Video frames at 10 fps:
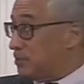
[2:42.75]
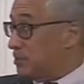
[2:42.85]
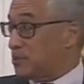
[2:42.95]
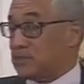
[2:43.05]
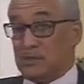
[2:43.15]
and
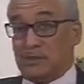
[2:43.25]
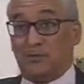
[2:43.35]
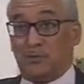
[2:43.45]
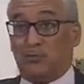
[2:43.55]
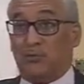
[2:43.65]
this is
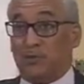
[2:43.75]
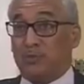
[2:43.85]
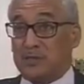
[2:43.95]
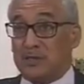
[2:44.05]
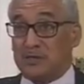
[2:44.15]

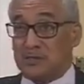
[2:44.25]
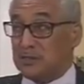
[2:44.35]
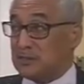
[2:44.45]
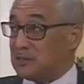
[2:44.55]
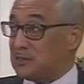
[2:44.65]
arithmetic
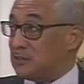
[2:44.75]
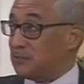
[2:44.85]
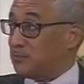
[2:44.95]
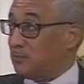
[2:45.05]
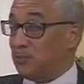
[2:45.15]
is the
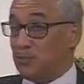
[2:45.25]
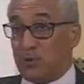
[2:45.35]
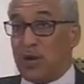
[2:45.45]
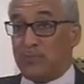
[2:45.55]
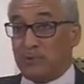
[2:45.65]

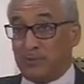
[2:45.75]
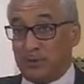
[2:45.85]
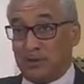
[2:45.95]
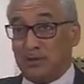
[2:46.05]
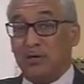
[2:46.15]
problem
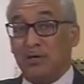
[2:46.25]
here.